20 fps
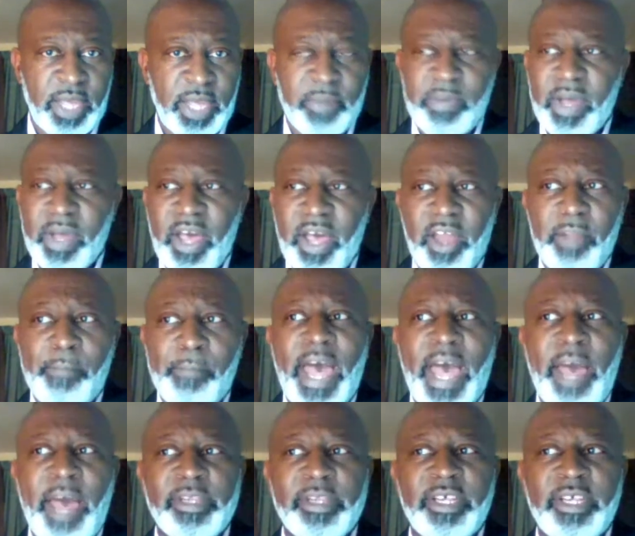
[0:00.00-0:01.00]
Because the
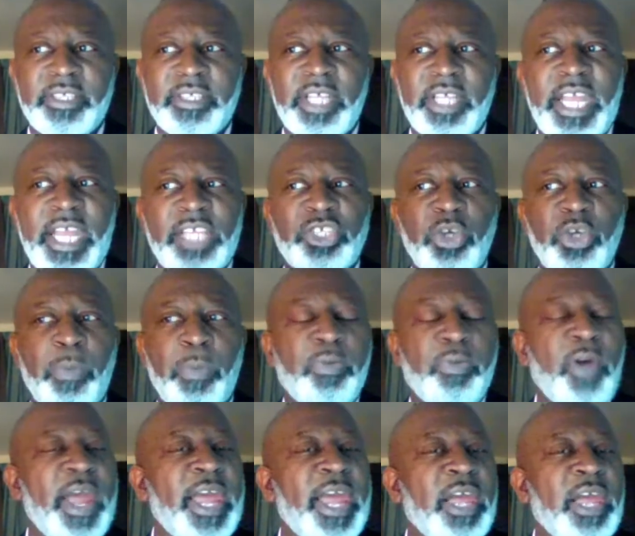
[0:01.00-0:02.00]
Bible says said that your
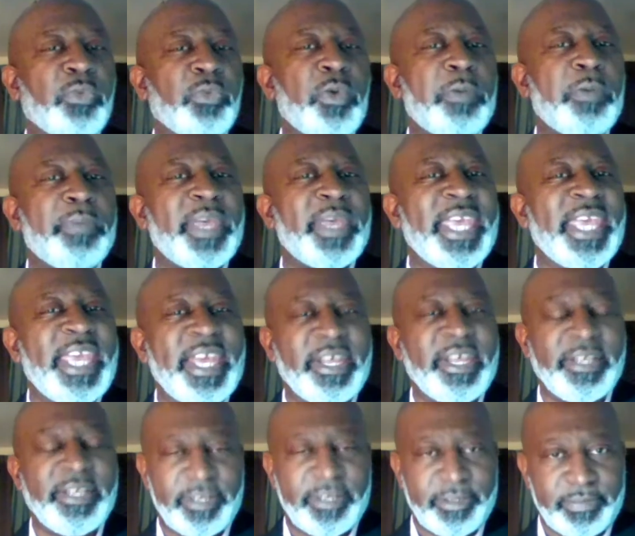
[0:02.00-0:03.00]
prayers will be
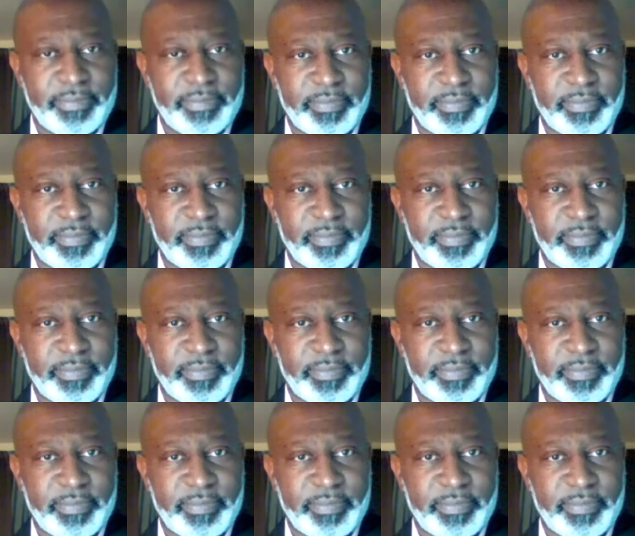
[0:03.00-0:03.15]
hindered.